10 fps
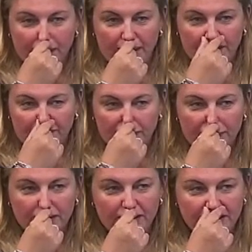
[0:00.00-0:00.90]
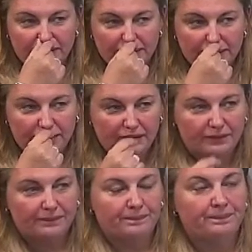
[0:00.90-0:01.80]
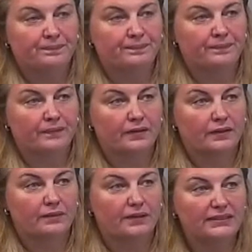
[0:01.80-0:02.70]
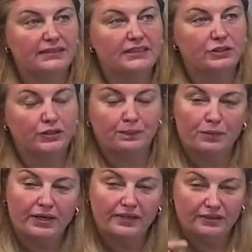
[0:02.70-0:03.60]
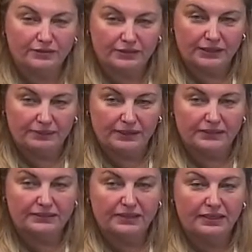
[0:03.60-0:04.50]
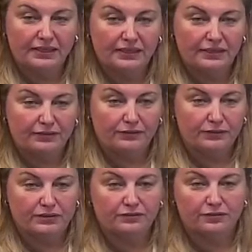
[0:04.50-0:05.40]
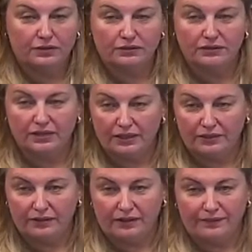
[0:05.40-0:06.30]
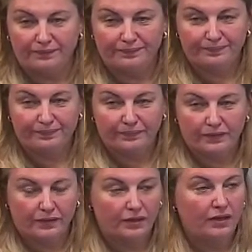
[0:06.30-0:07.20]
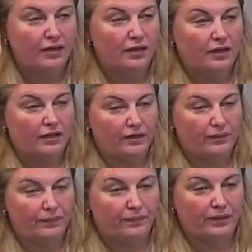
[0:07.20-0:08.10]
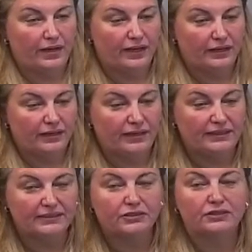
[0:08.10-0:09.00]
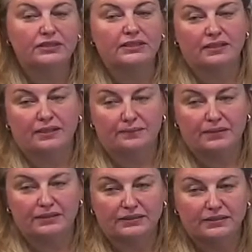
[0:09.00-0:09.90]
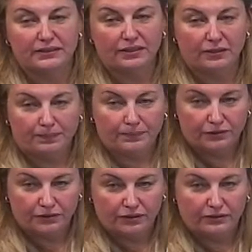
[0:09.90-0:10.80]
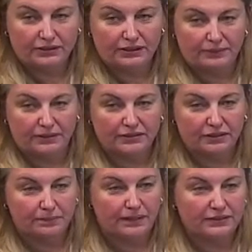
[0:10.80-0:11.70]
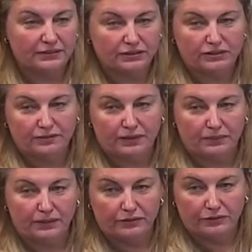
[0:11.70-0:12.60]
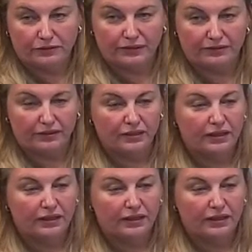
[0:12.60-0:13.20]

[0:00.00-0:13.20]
it was, basically you can break those limits if it was the fault of the carrier. And it's strict liability up to those limits. So the passenger's family or whoever